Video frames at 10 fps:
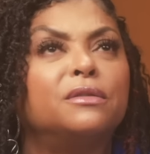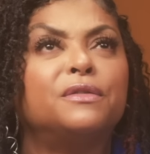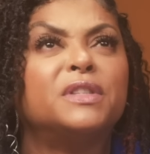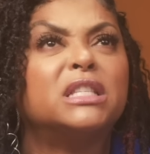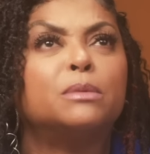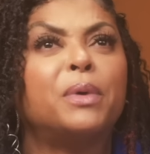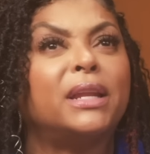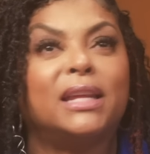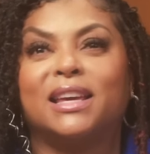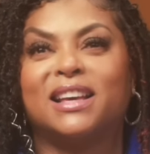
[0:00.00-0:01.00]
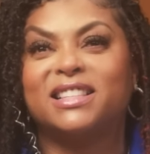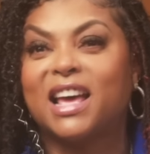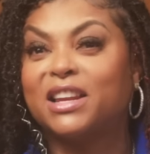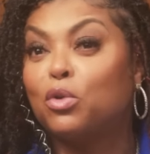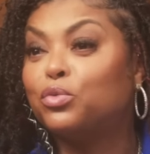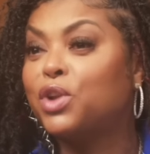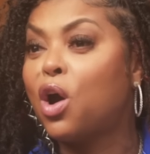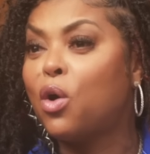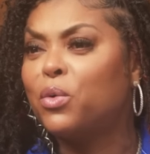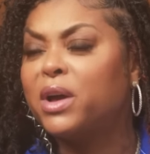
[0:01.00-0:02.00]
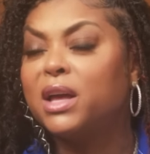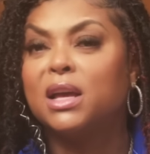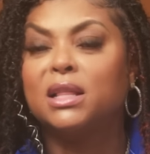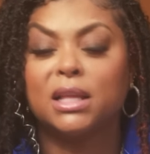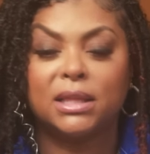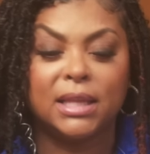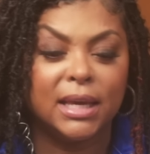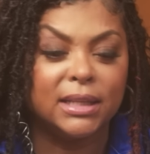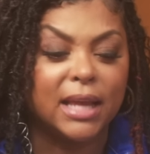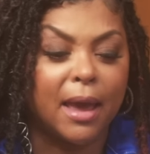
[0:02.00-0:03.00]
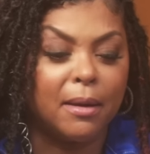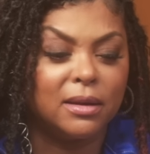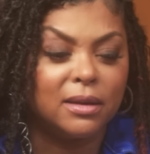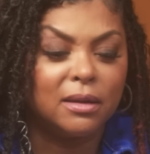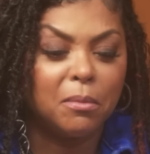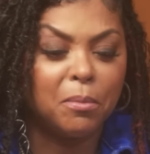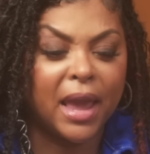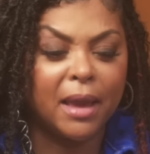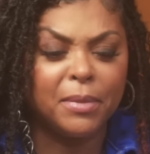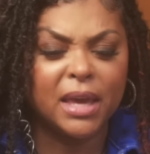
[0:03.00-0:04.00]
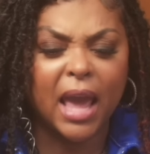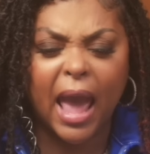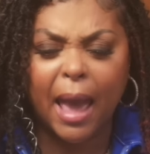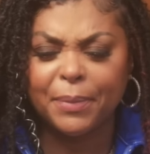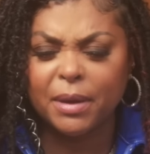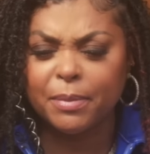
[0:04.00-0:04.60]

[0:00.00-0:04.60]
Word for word: of spinning because I don't know. The things that made me happy